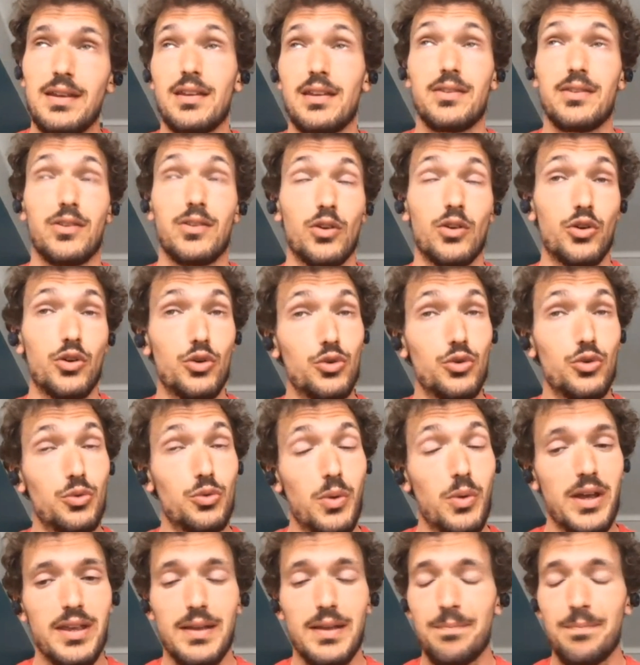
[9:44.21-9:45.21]
And it's a good
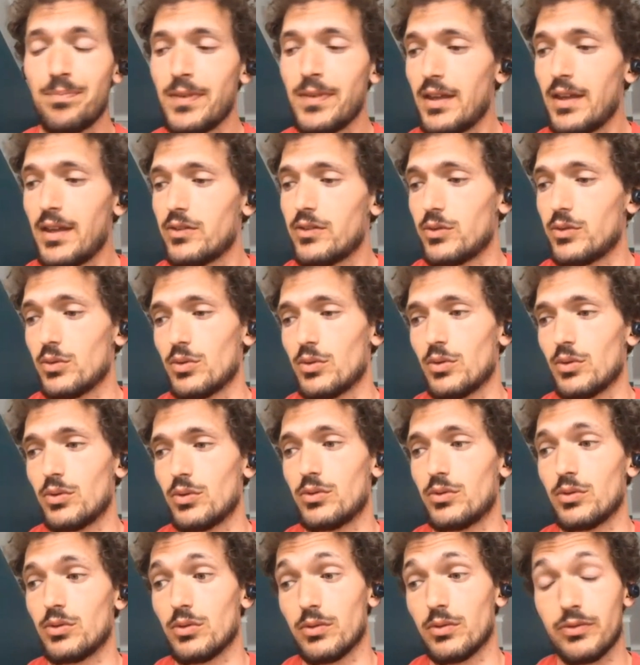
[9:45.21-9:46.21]
way
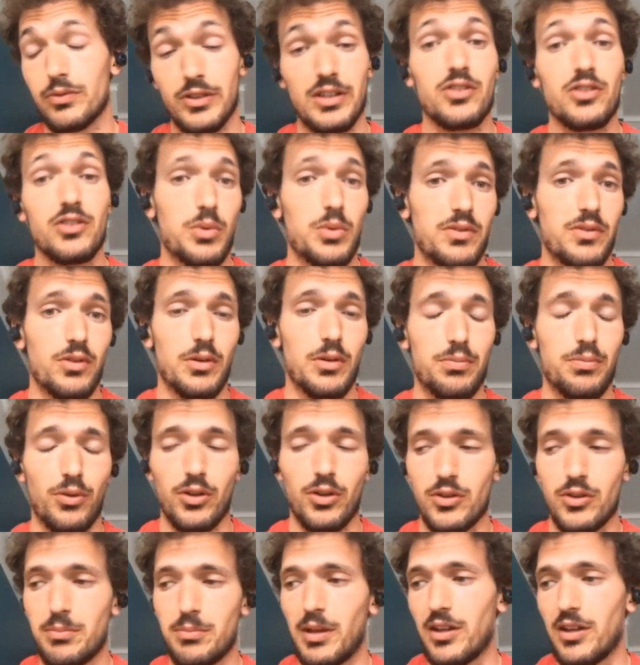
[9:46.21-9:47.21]
to finish with a
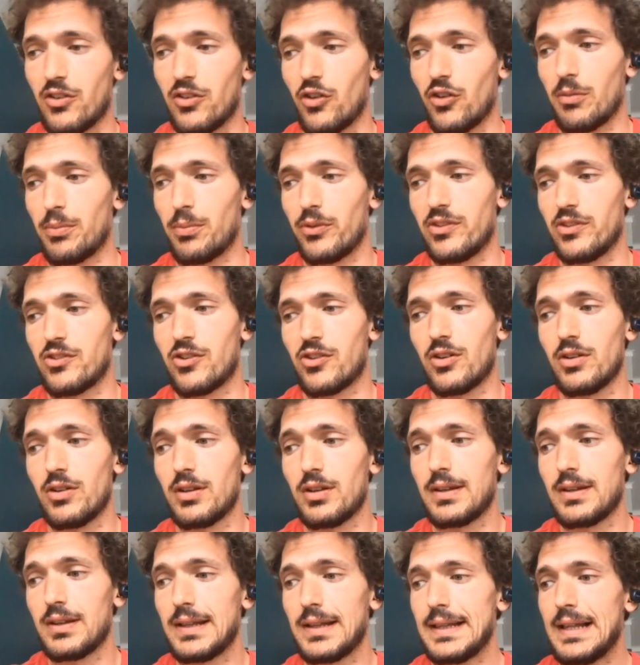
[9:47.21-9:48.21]
product manager
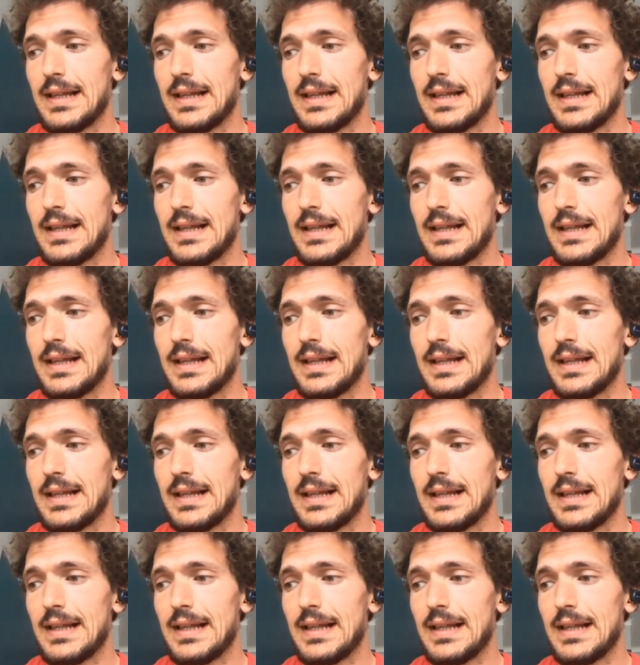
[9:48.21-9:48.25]
position.